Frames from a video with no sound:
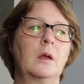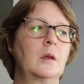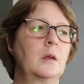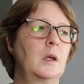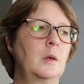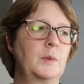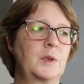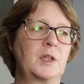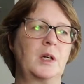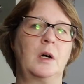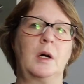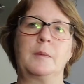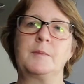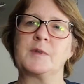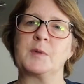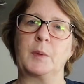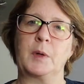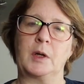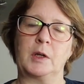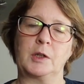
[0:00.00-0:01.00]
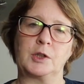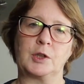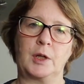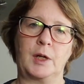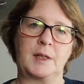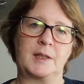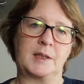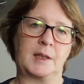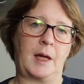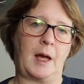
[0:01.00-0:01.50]
There were times when I
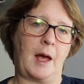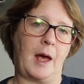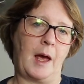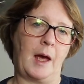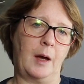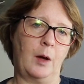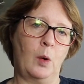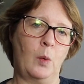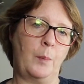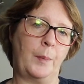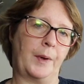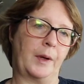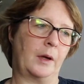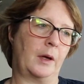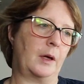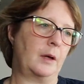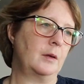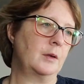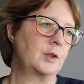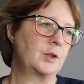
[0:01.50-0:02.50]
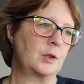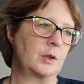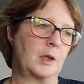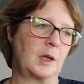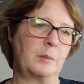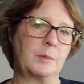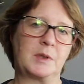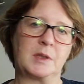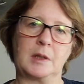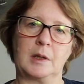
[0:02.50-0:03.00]
tried to get help and I took
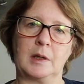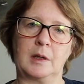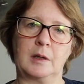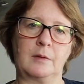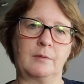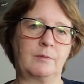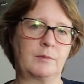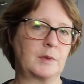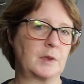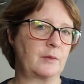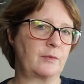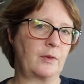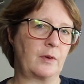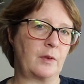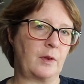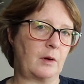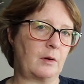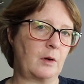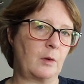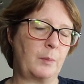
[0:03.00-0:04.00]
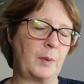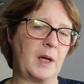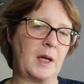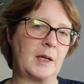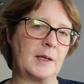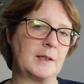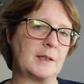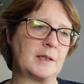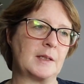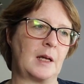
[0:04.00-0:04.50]
him to different
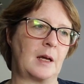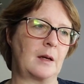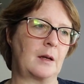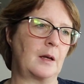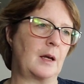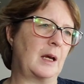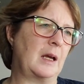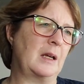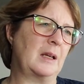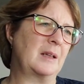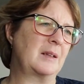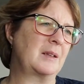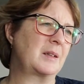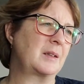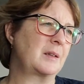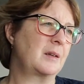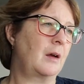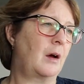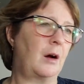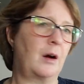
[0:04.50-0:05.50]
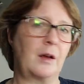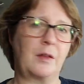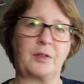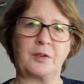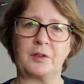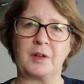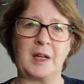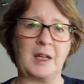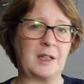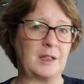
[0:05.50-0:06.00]
therapies, and either
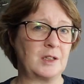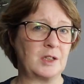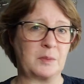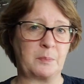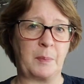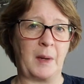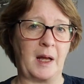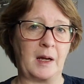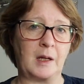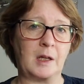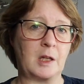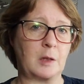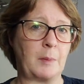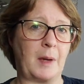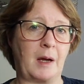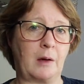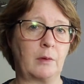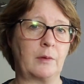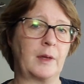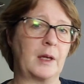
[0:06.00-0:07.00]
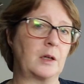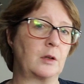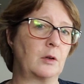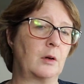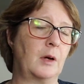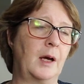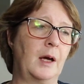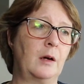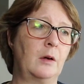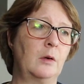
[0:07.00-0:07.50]
he'd just blank them out and they'd
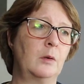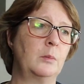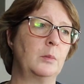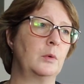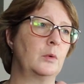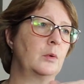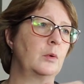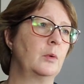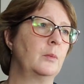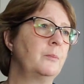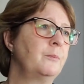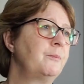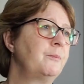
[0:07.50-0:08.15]
not help, or